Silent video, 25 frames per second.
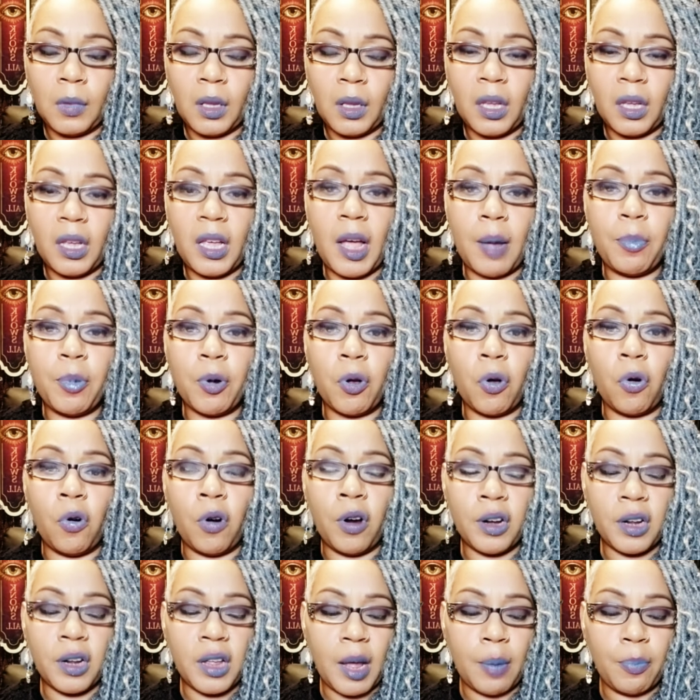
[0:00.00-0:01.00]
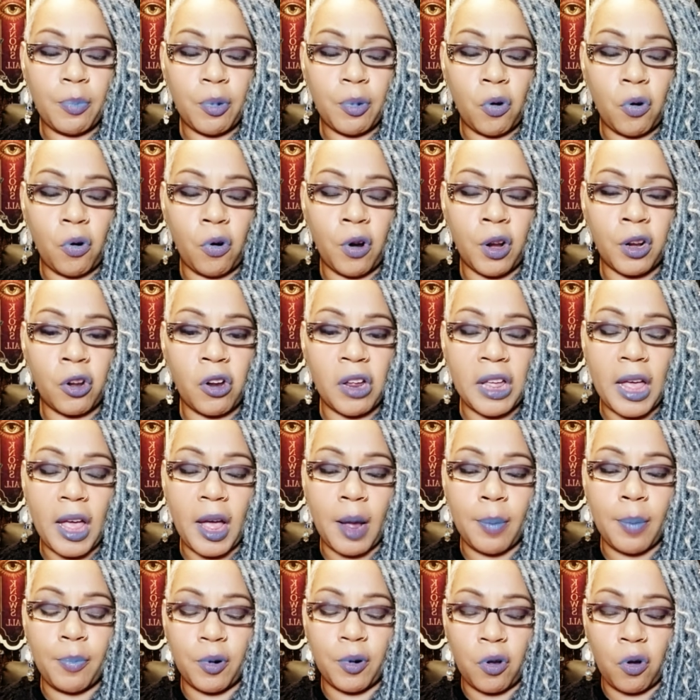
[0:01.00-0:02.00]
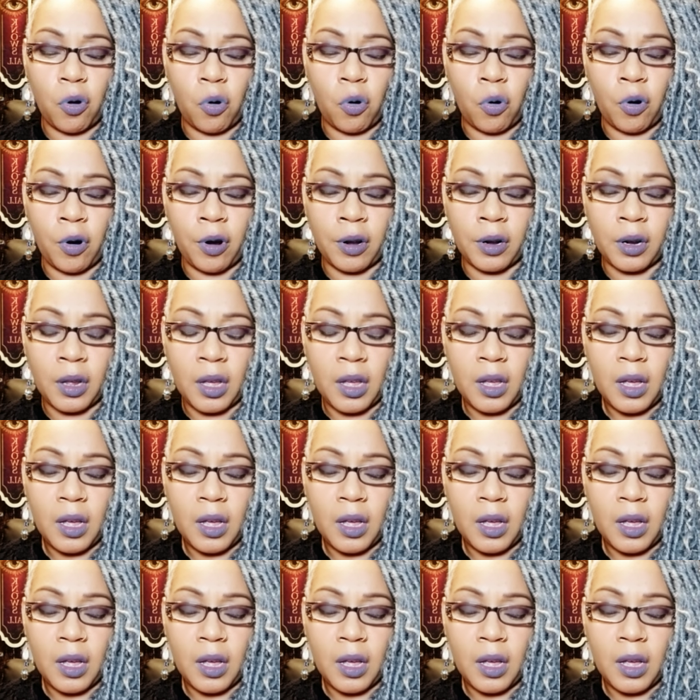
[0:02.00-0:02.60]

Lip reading: Capricorn, Capricorn, Capricorn.